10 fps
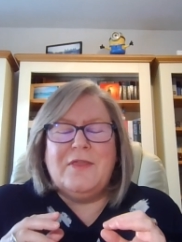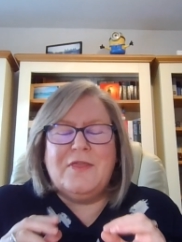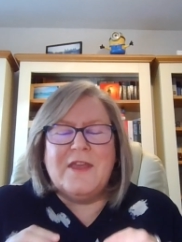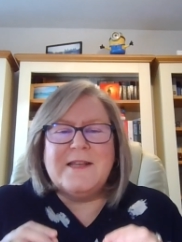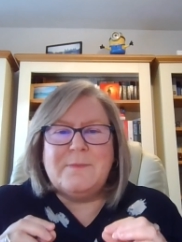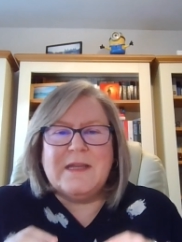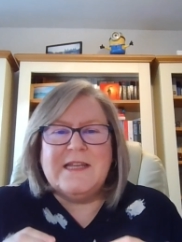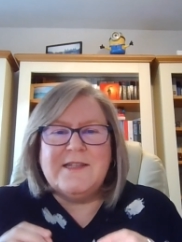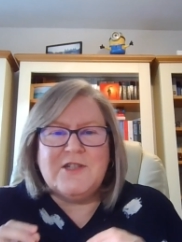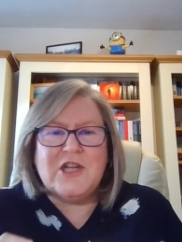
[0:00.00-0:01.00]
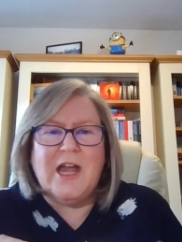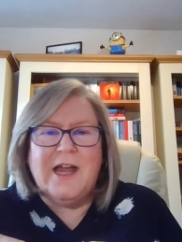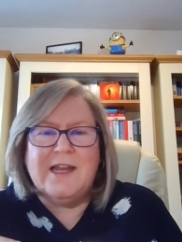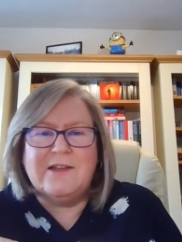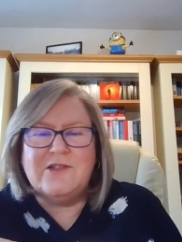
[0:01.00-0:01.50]
Things begin to
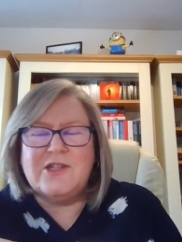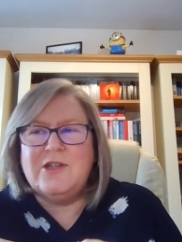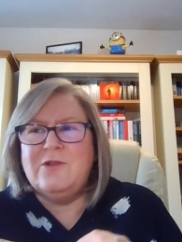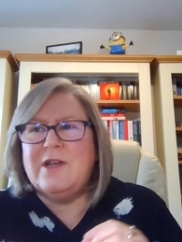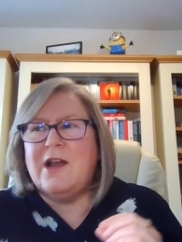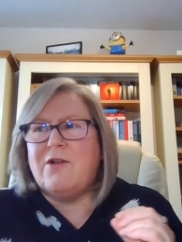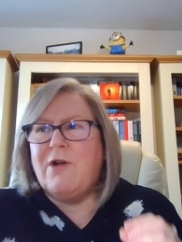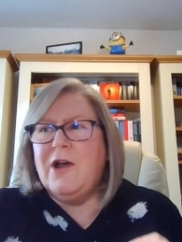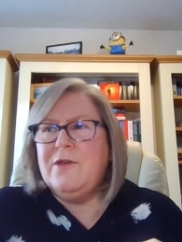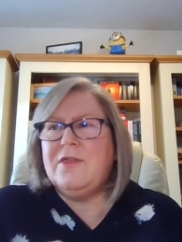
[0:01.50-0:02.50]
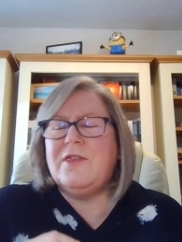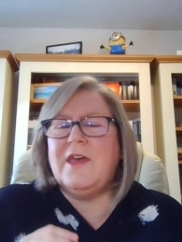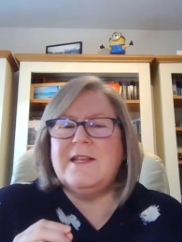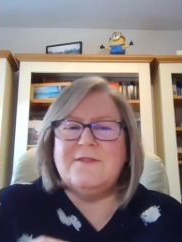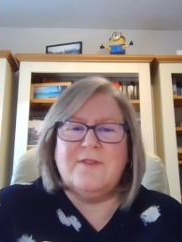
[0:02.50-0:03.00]
change, you get growth
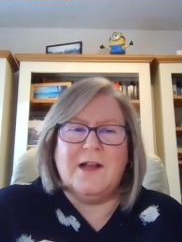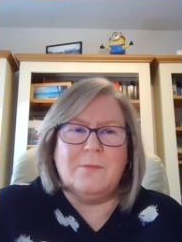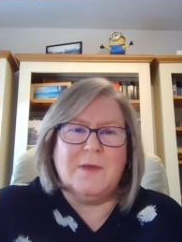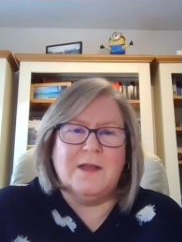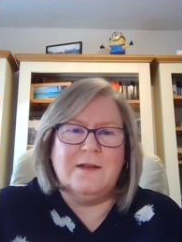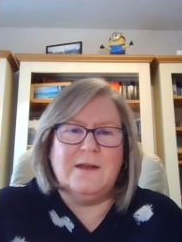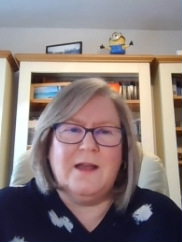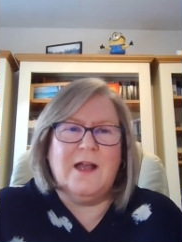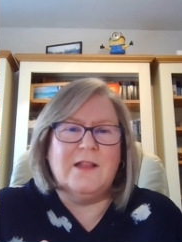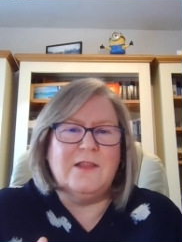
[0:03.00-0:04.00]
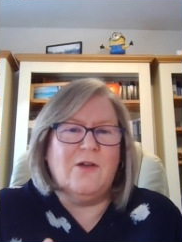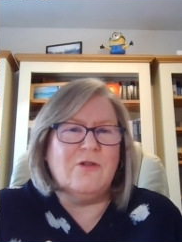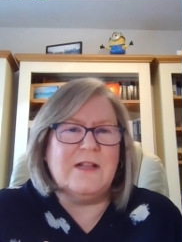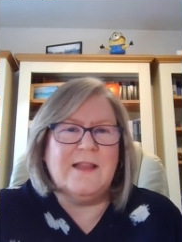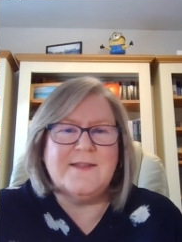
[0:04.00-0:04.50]
and development and
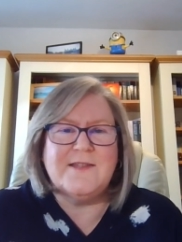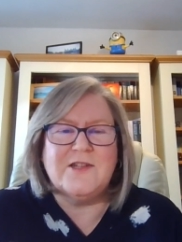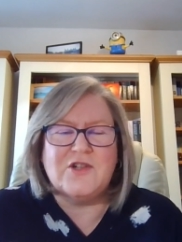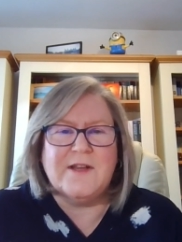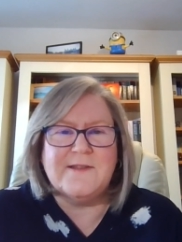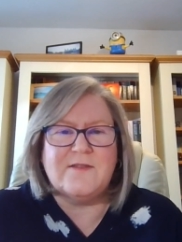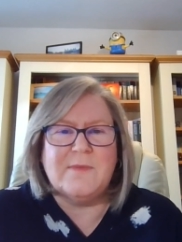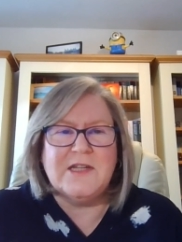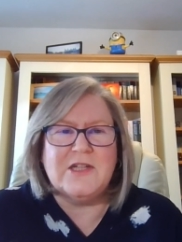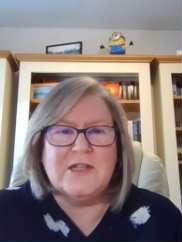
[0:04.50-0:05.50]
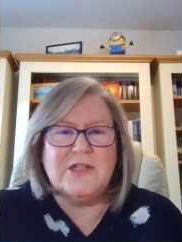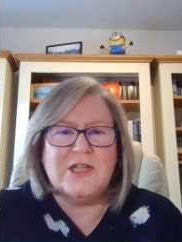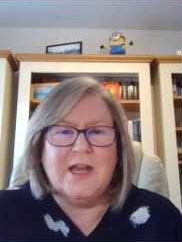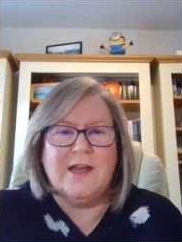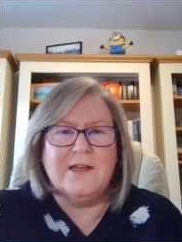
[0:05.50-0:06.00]
longer lasting transformation and
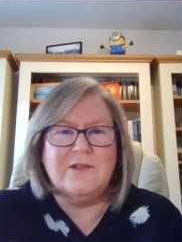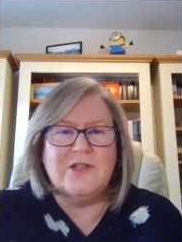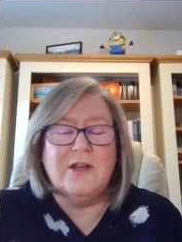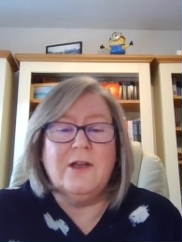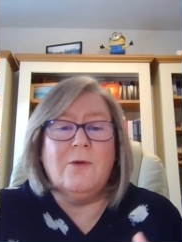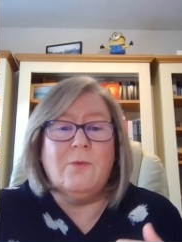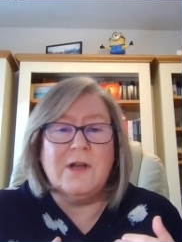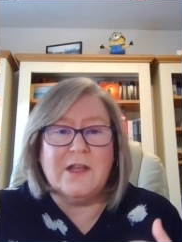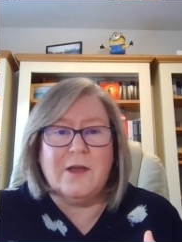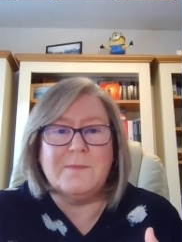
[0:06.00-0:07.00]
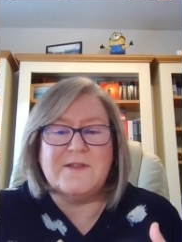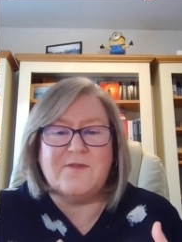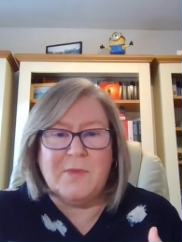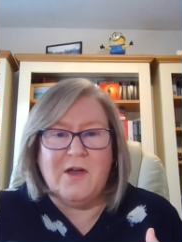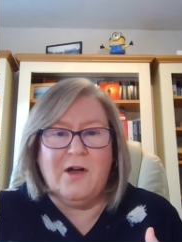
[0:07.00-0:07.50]
change when it comes
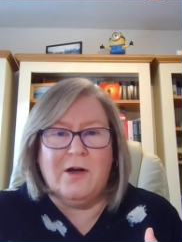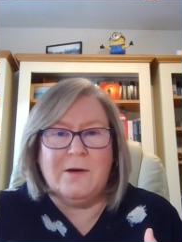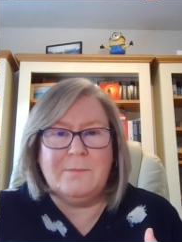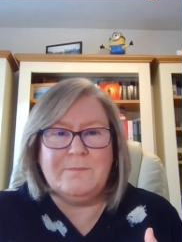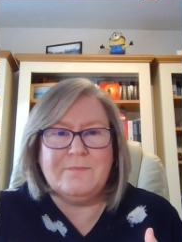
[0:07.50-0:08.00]
from the heart.